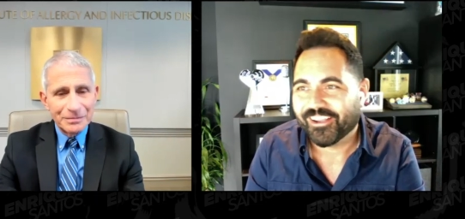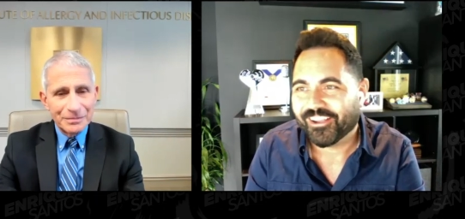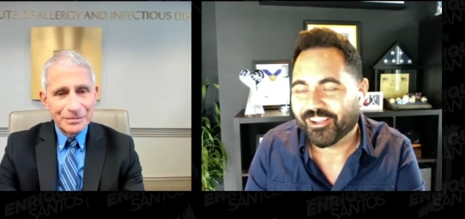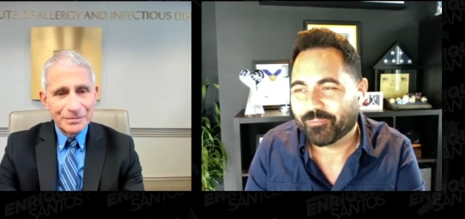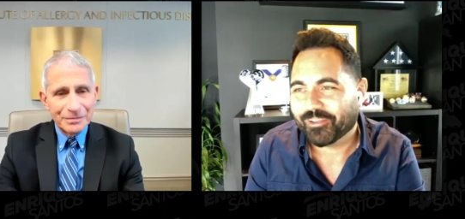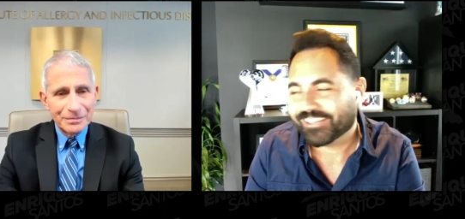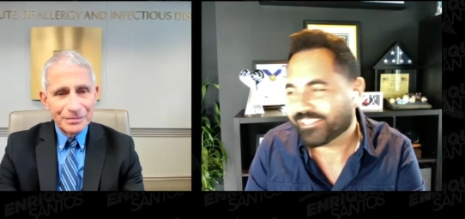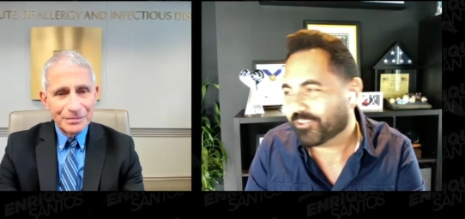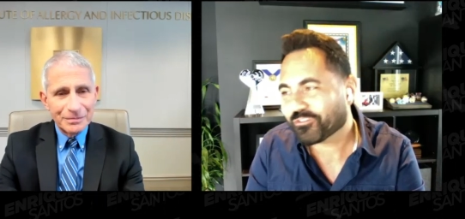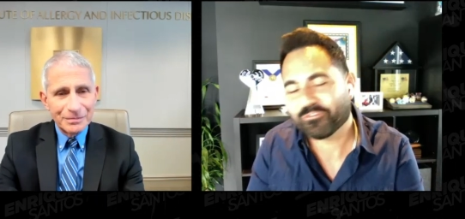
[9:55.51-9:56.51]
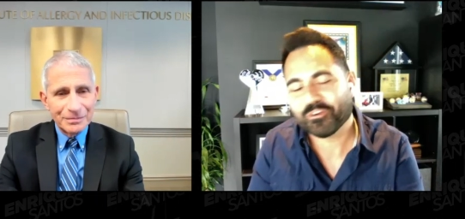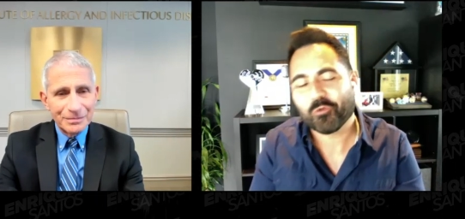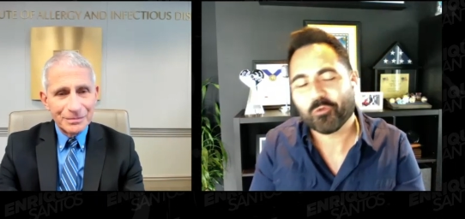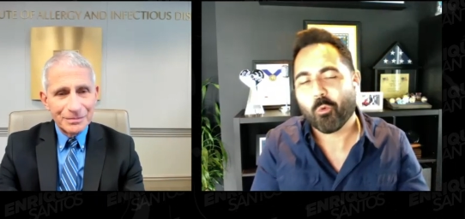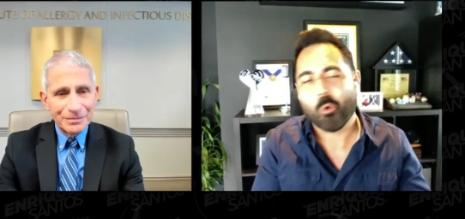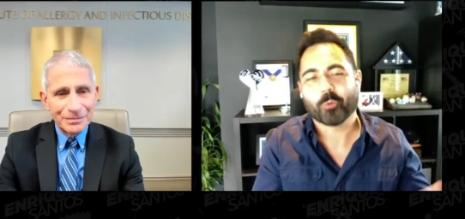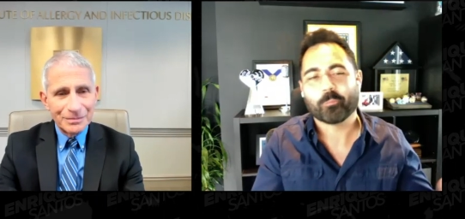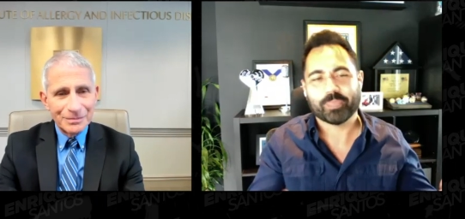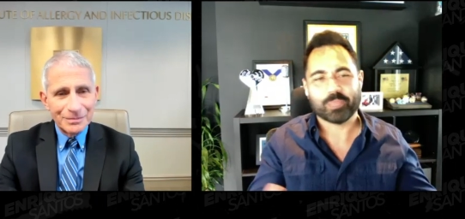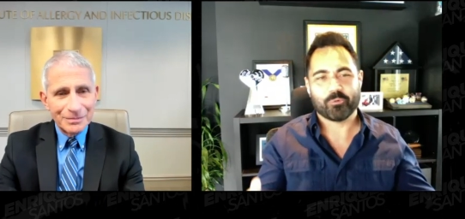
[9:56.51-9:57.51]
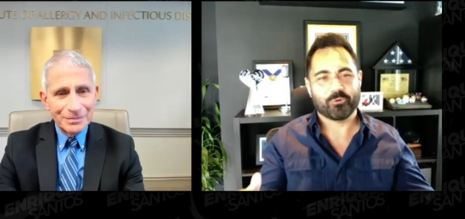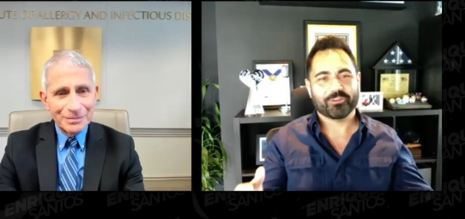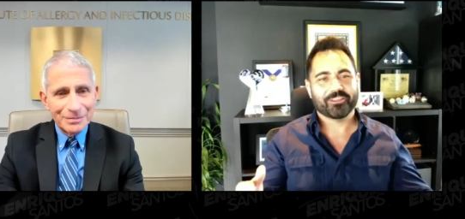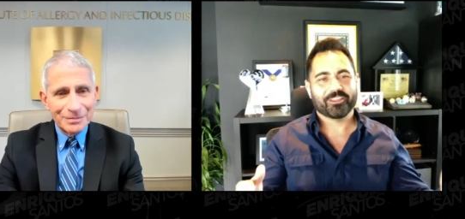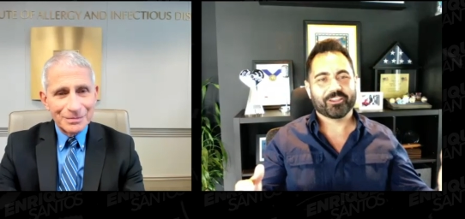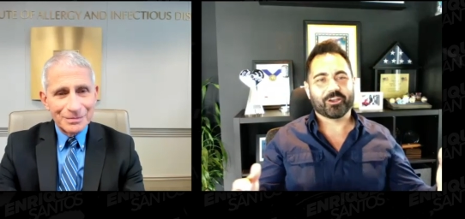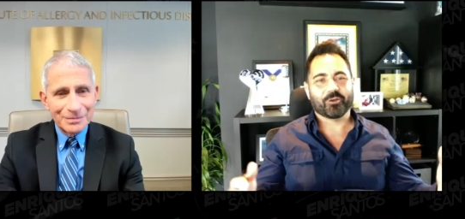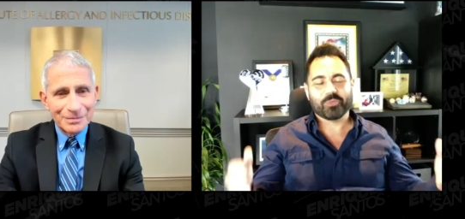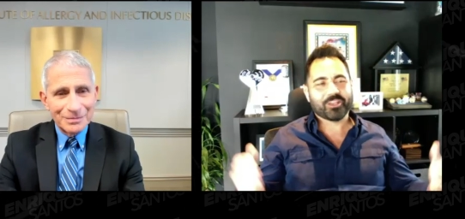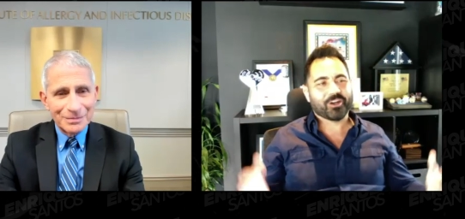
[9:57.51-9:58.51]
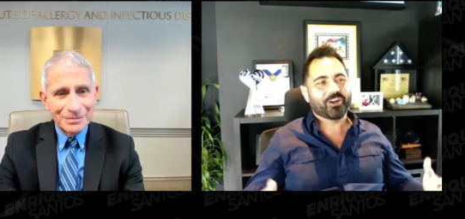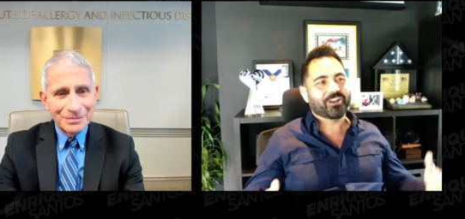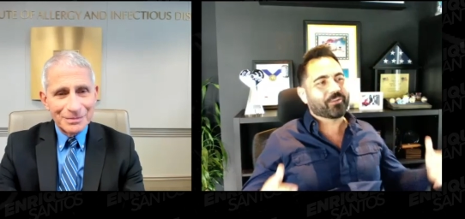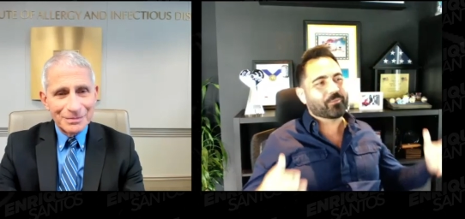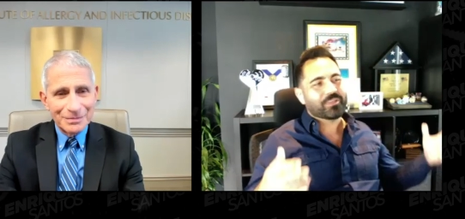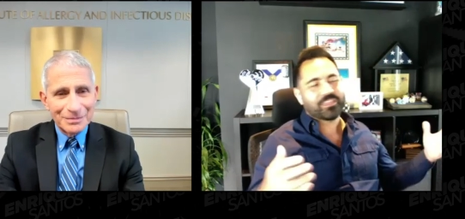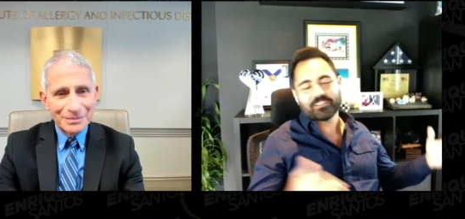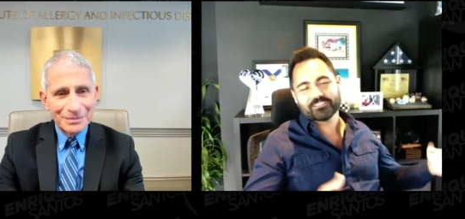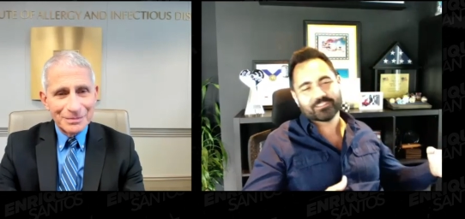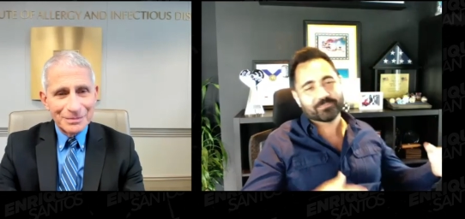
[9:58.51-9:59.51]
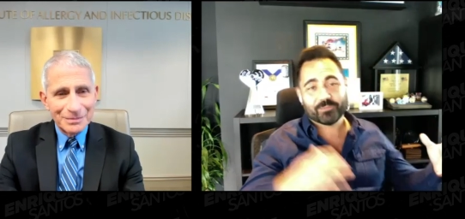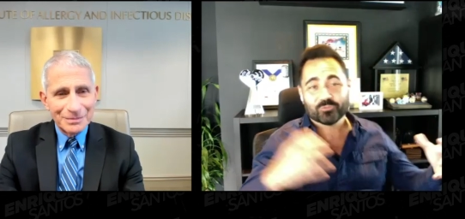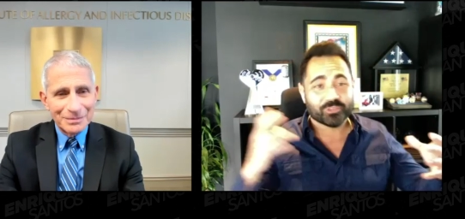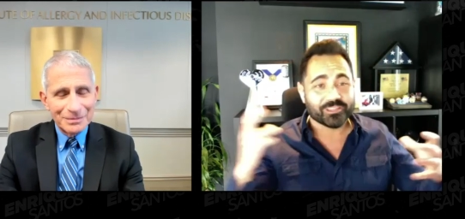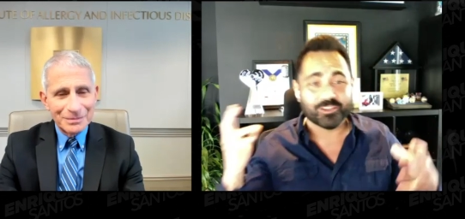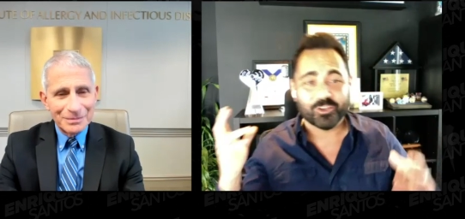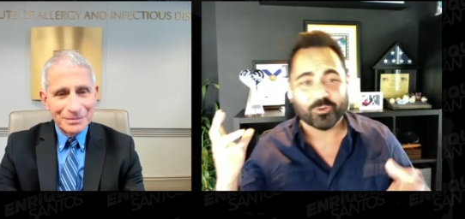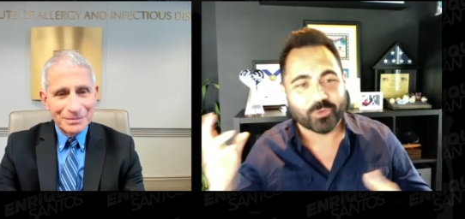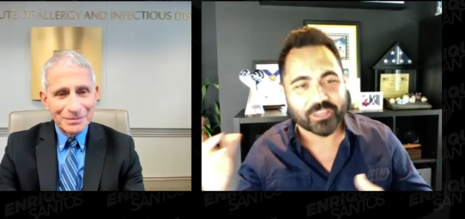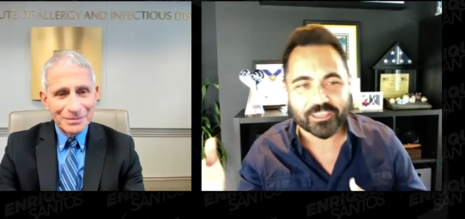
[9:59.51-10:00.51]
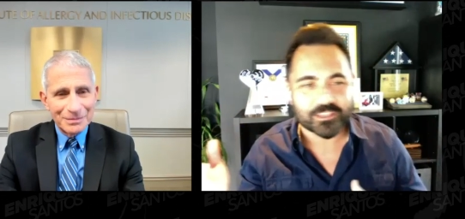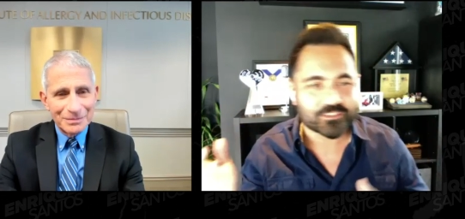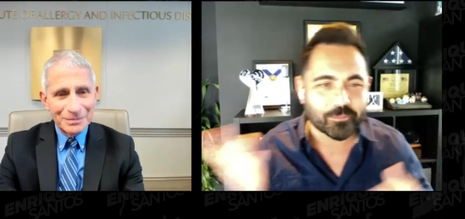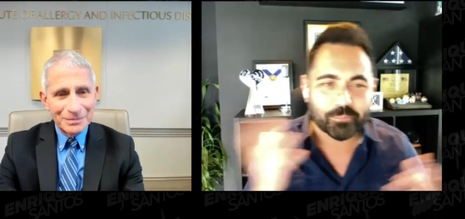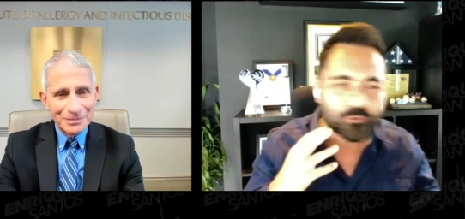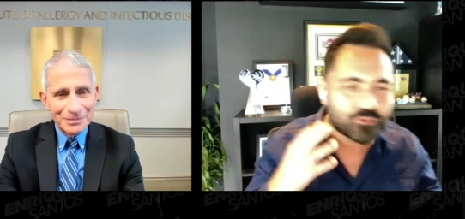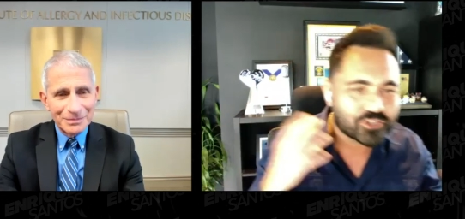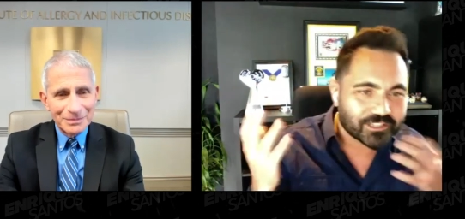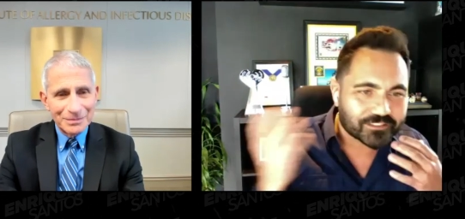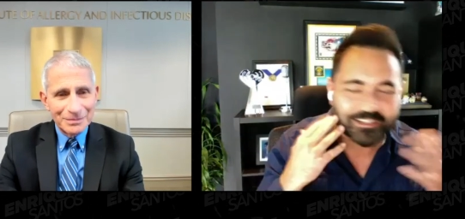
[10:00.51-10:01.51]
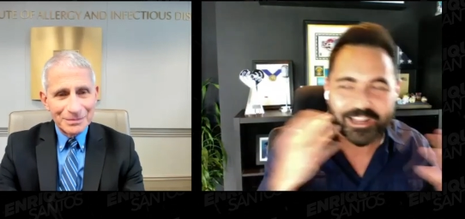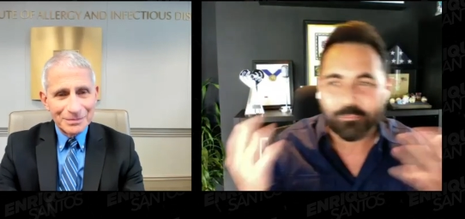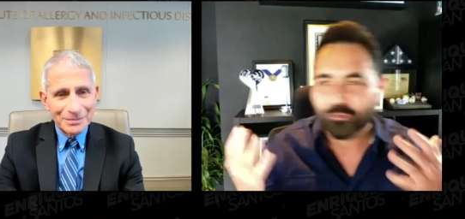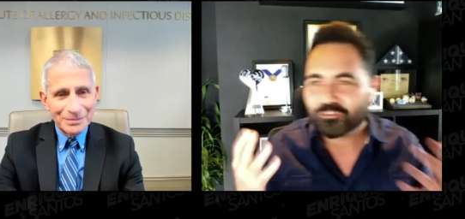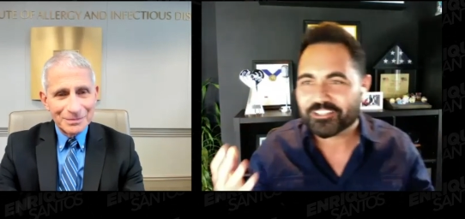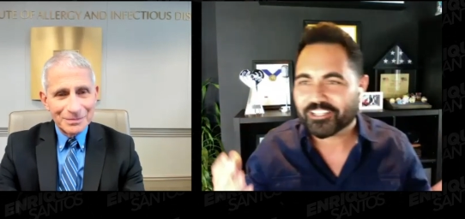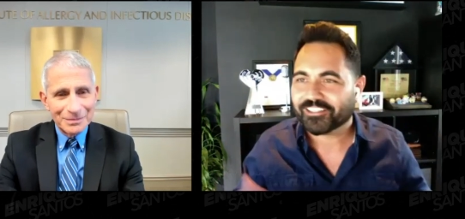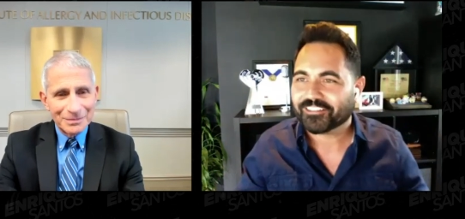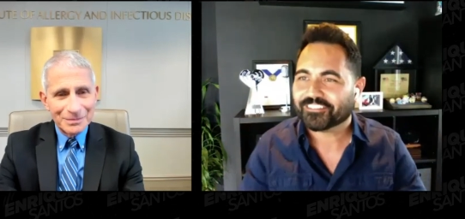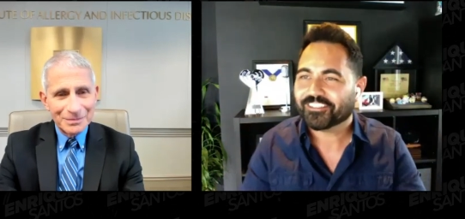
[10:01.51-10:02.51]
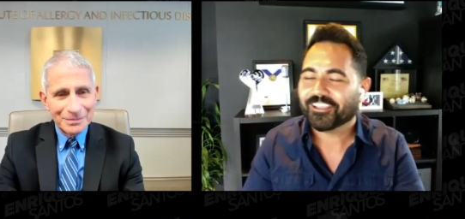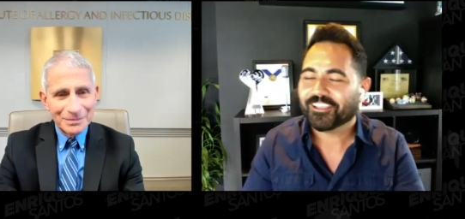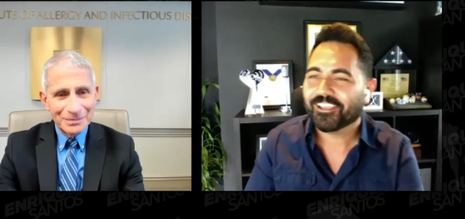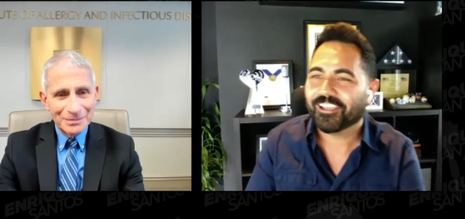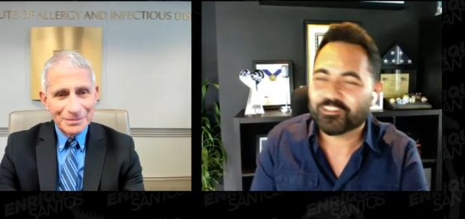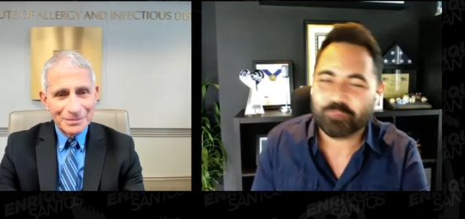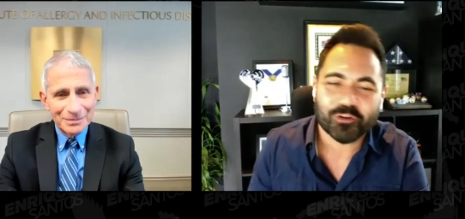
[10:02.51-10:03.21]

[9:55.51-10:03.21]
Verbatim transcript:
Speaker 1: Uh, but Latinos are very warm people. Uh, we hug and we kiss, and sometimes we we kiss on both cheeks and ambos cachetes. It's part